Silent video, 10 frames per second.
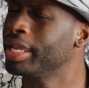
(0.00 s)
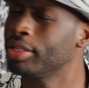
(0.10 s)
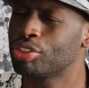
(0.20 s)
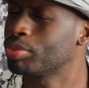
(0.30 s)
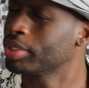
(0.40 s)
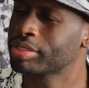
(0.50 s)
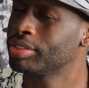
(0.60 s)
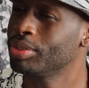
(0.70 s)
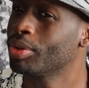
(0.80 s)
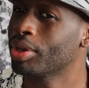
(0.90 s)

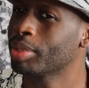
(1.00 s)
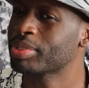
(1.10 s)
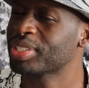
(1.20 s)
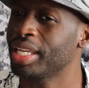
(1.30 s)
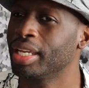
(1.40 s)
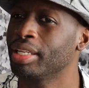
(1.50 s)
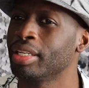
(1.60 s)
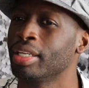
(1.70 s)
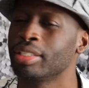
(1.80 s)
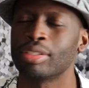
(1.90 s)
interest. You know what I'm saying?